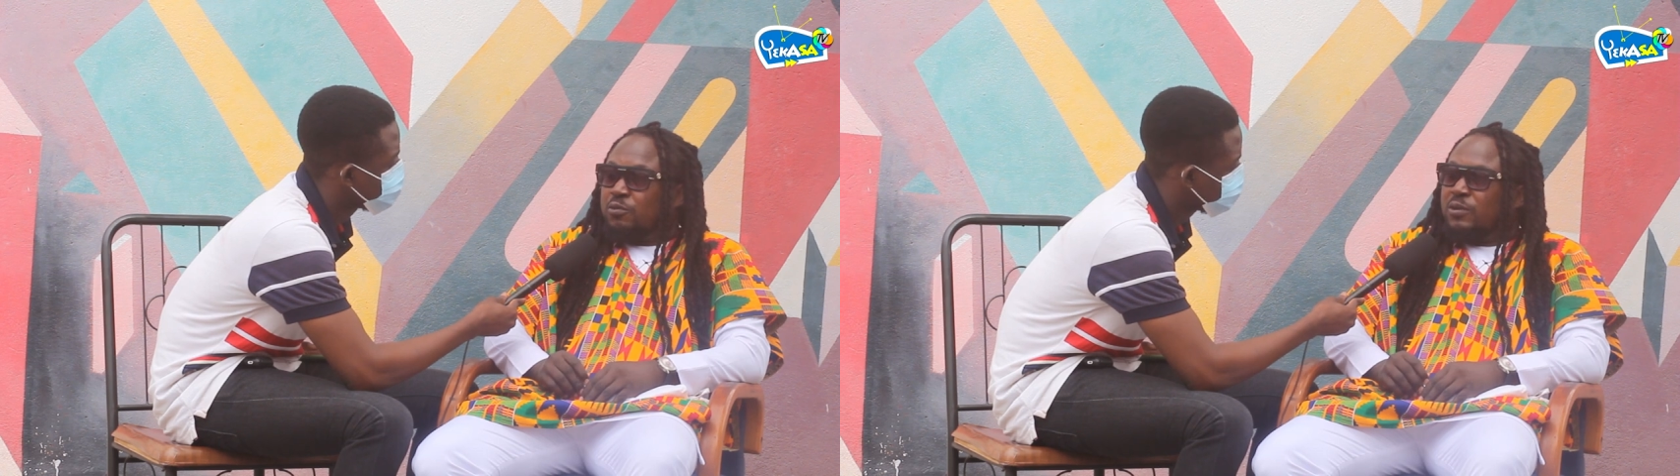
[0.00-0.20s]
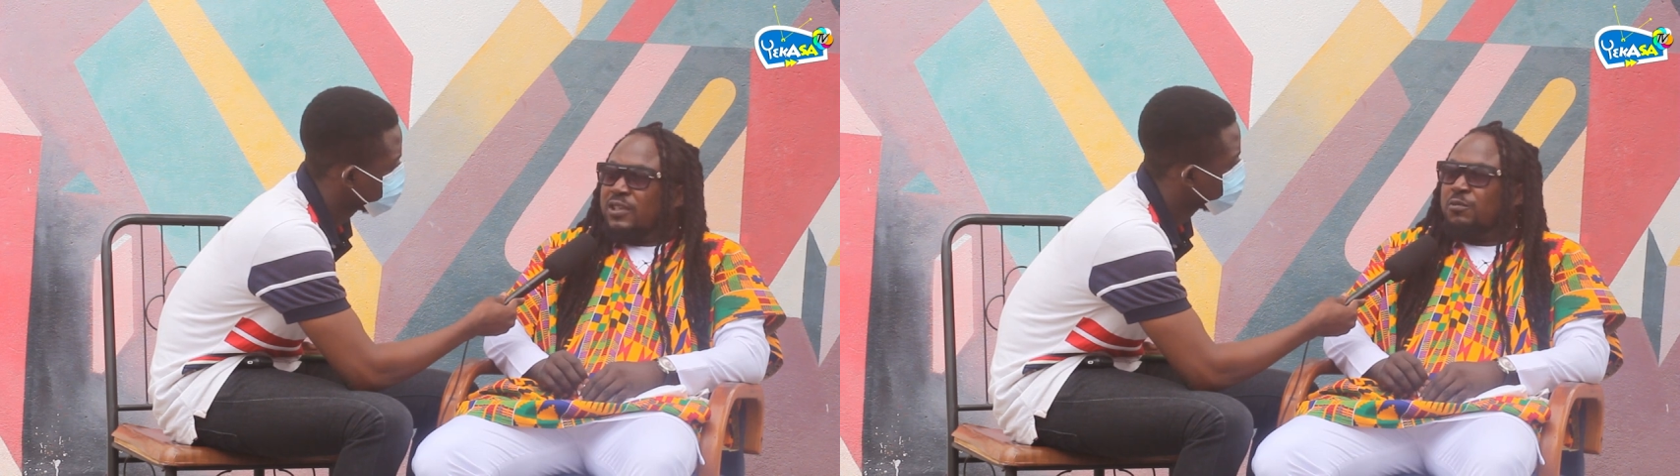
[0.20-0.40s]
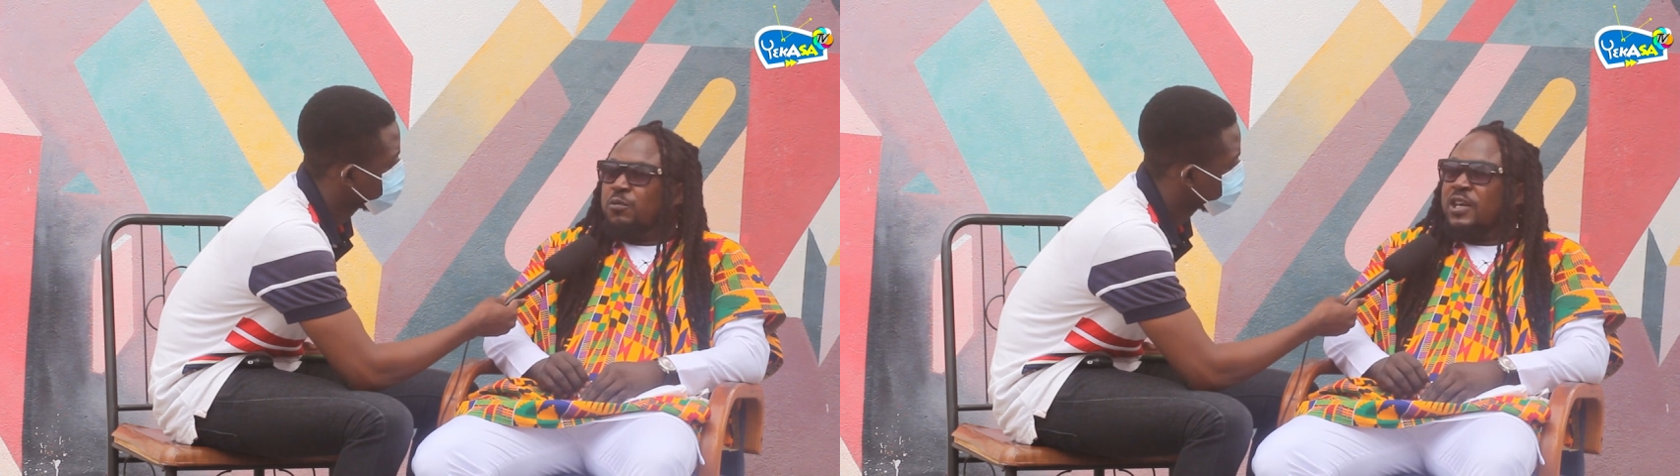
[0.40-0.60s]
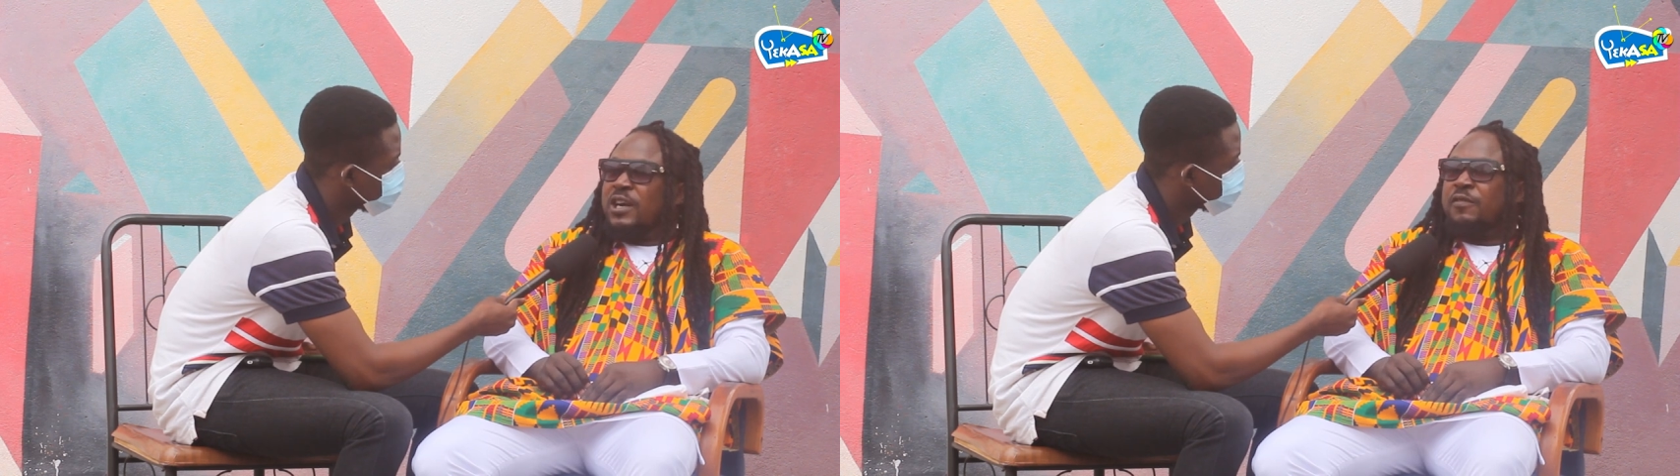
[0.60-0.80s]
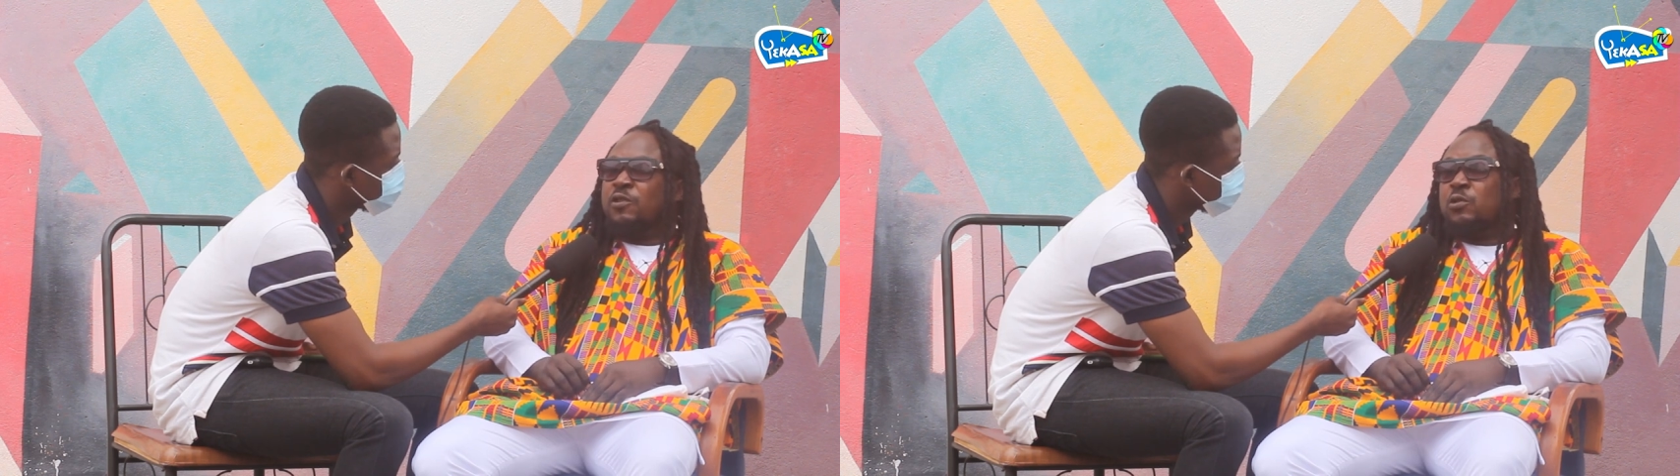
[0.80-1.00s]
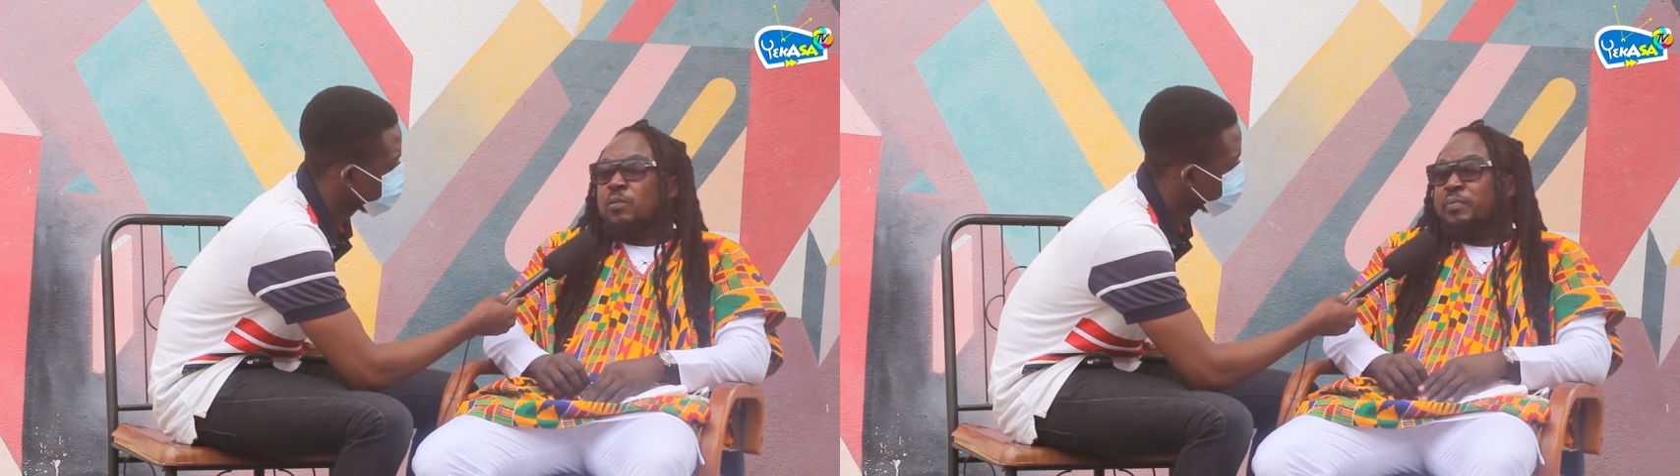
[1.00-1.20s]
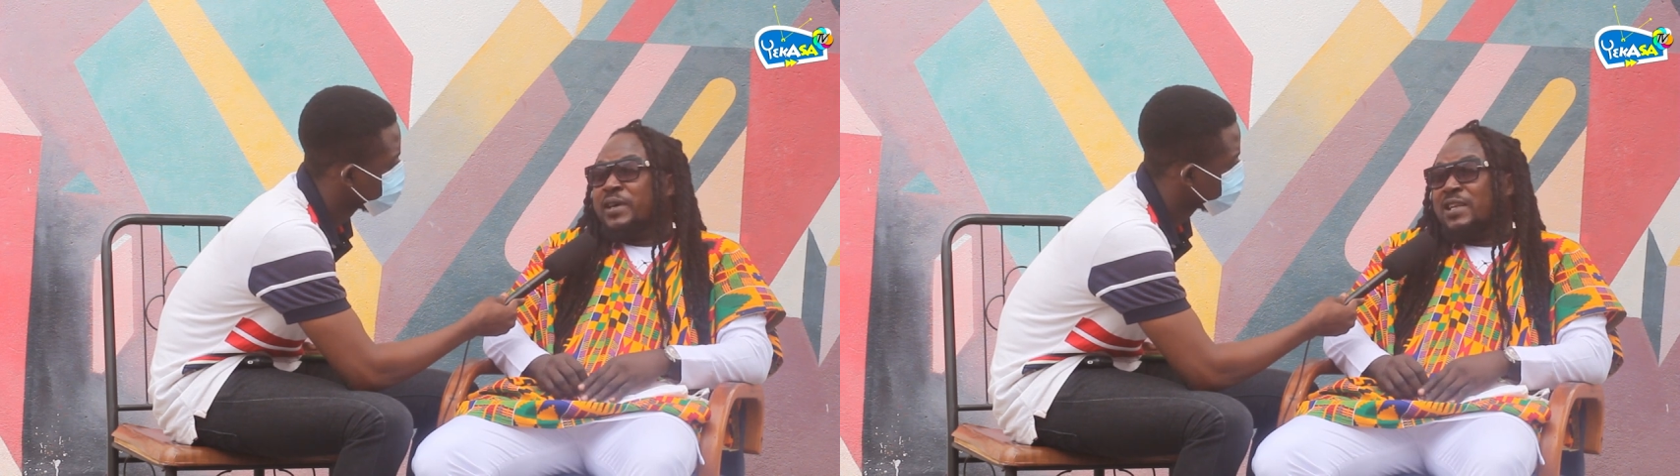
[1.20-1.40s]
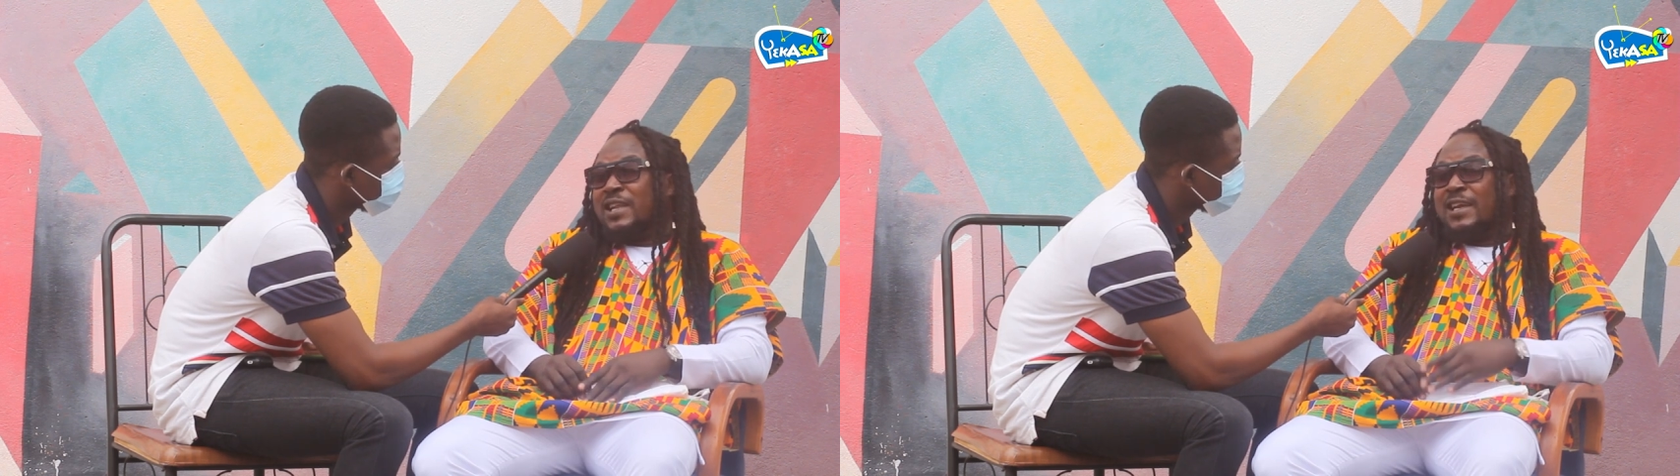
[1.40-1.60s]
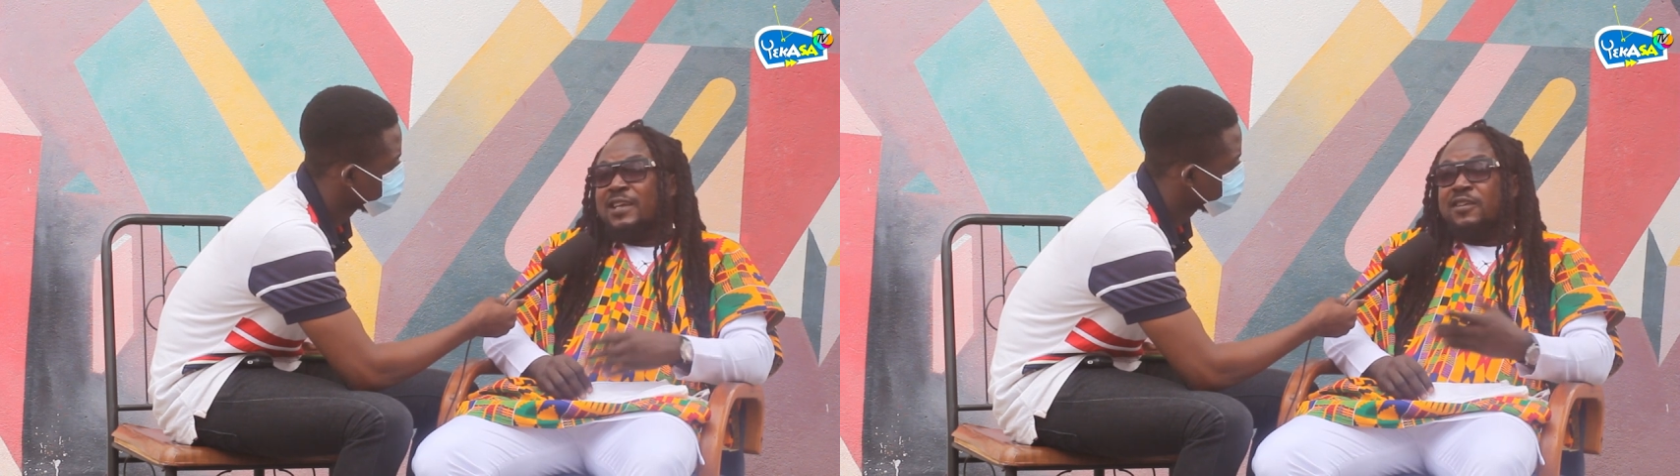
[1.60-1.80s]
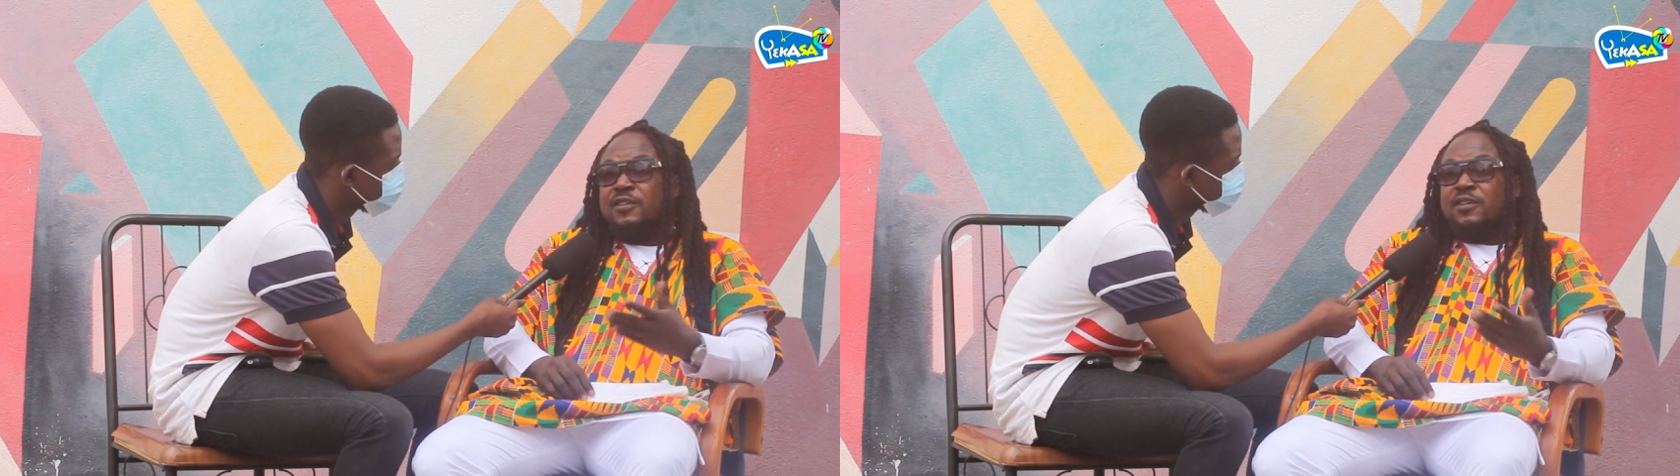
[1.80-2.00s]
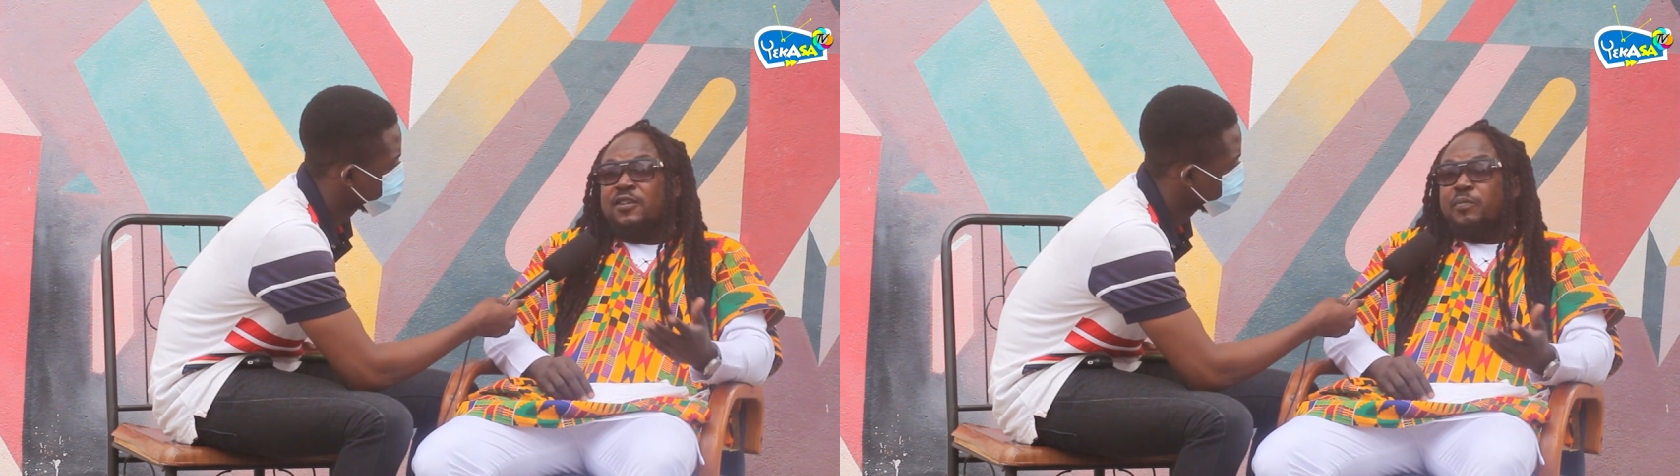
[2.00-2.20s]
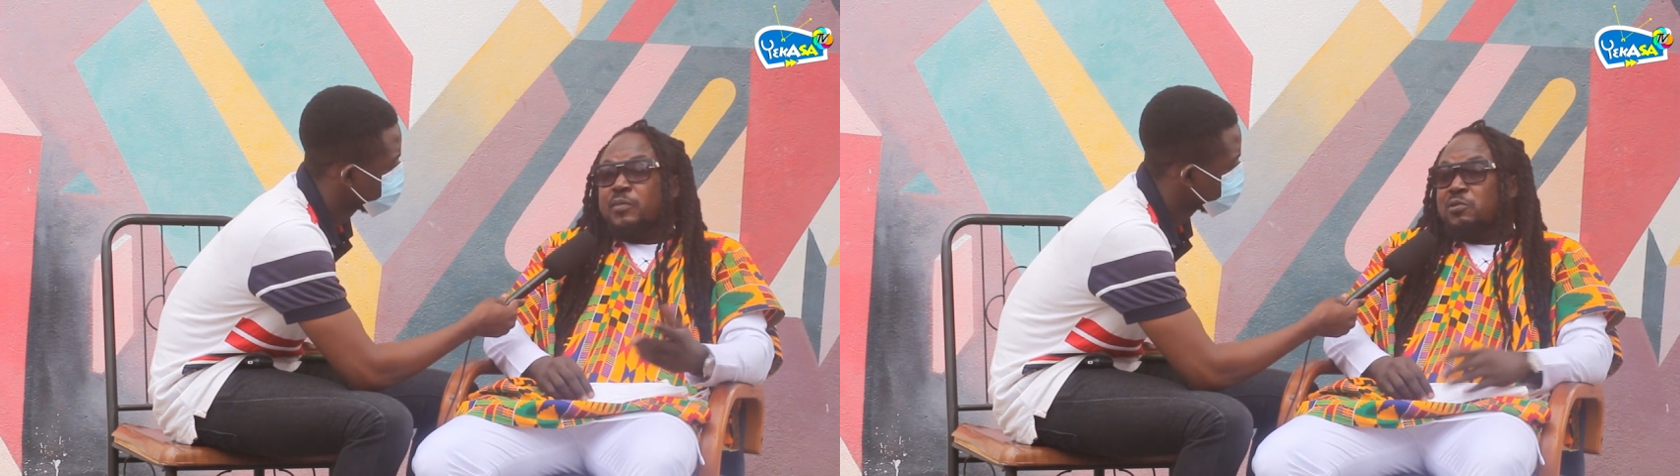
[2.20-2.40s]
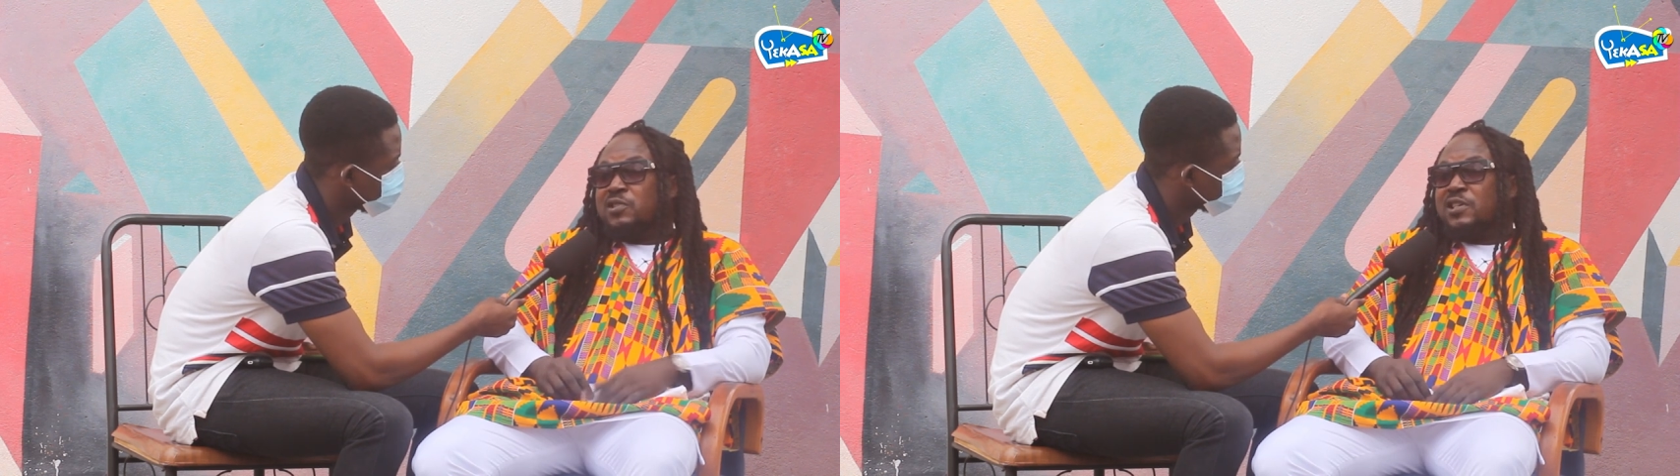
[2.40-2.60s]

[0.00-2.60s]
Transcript: we have a whole body like Musica,